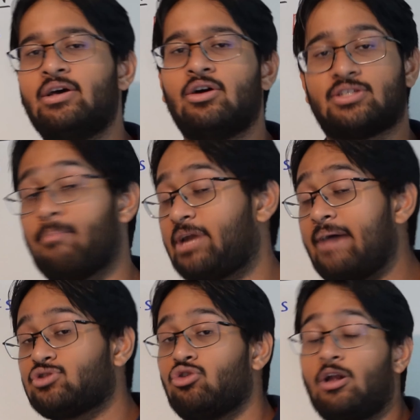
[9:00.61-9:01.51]

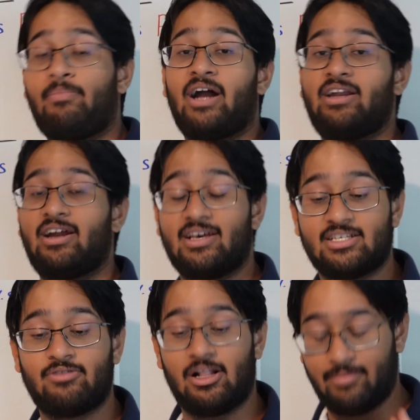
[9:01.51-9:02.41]
Sometimes Krunal Pandya does
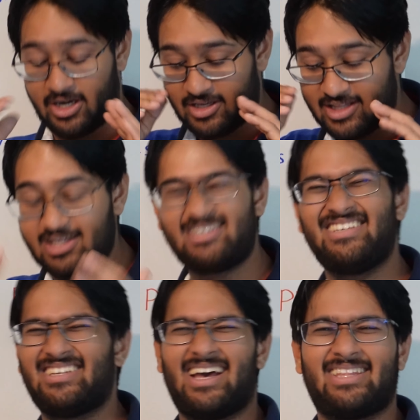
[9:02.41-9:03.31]
as well, but in this
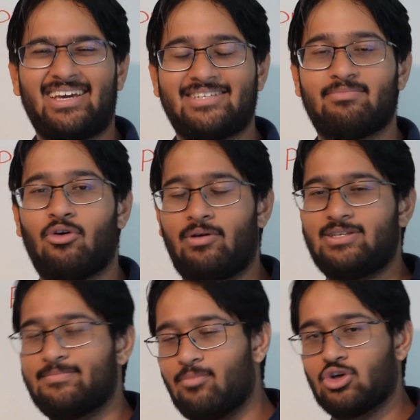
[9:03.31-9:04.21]
season, I think
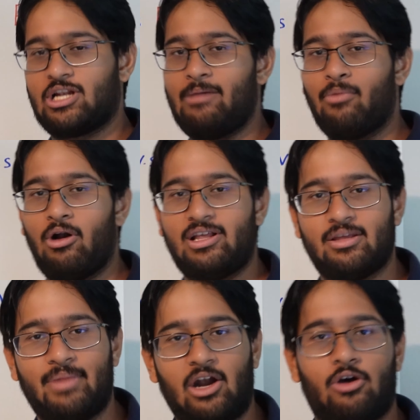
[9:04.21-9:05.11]
he's mostly bowled in
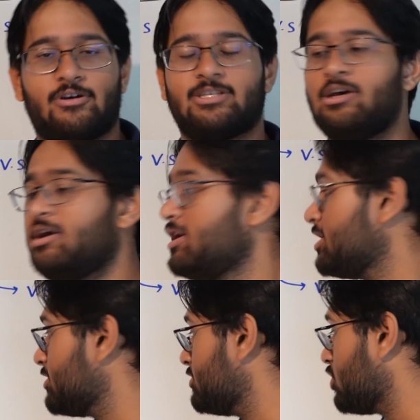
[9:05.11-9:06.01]
the middle overs.
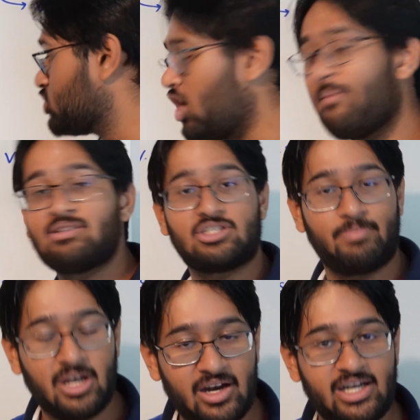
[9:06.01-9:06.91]
Your job as a
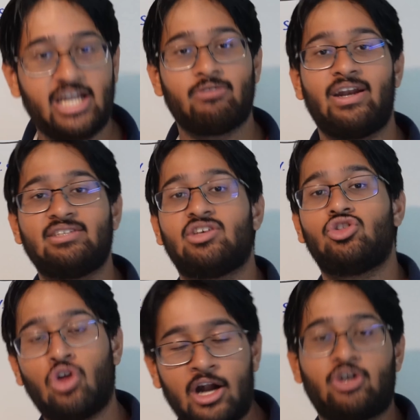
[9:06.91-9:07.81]
spinner in T20s is
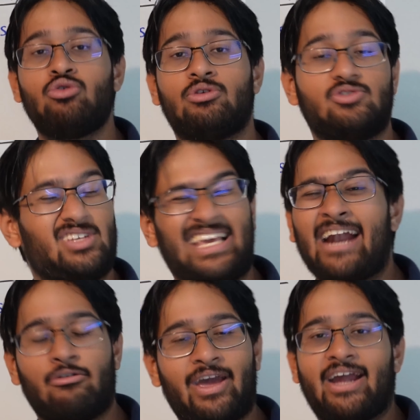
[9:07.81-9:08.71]
not to
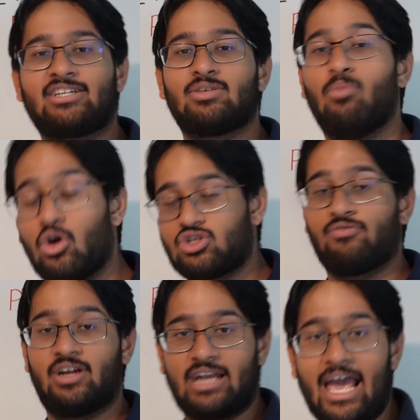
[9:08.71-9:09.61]
get wickets most
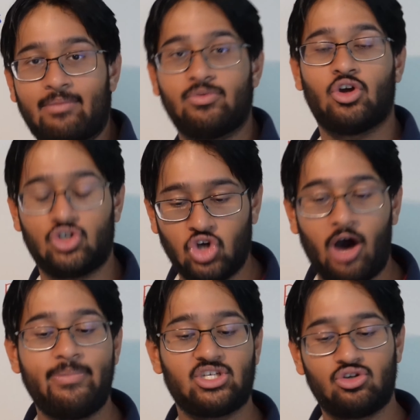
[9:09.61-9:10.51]
of the time. Your
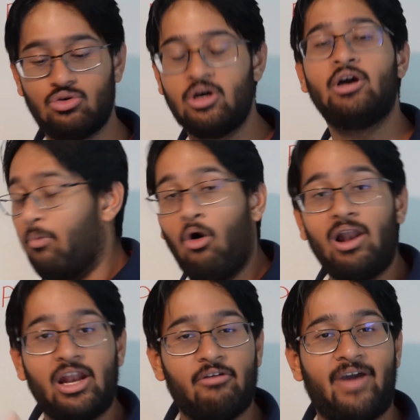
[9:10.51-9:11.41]
job is to
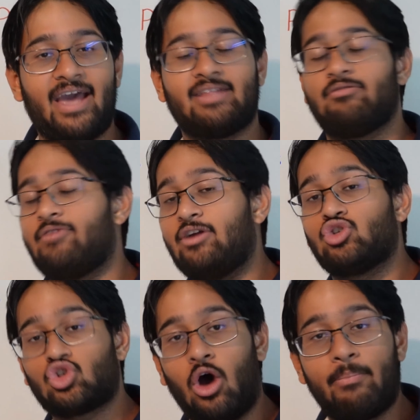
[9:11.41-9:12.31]
bowl in a way where you
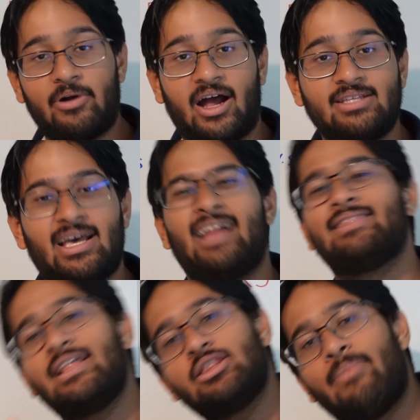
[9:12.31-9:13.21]
stop runs
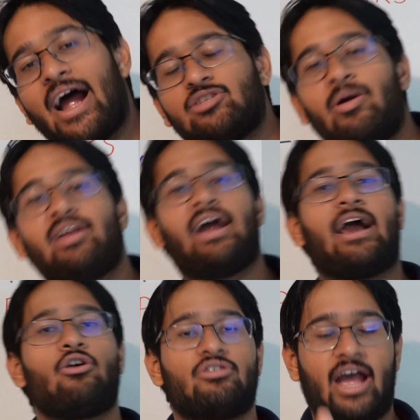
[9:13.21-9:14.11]
and then the batsmen get
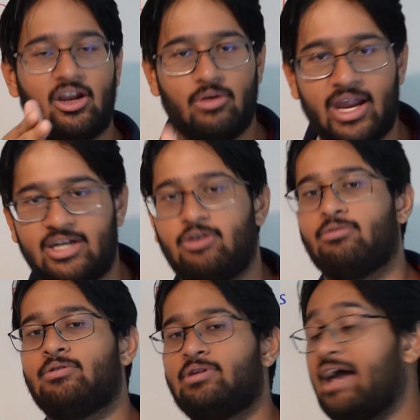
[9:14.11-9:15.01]
out trying to hit
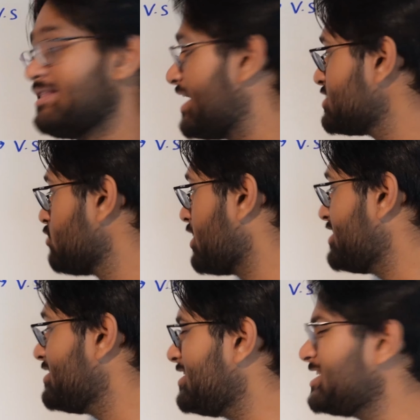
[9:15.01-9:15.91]
you. And that is what
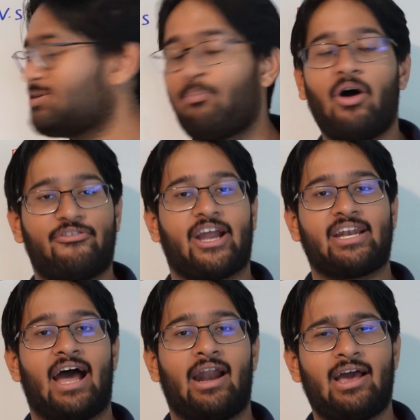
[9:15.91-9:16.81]
he's
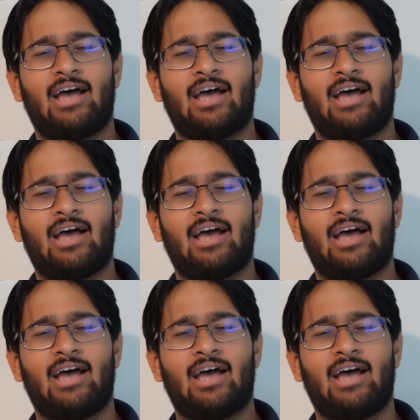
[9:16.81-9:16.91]
perfect at.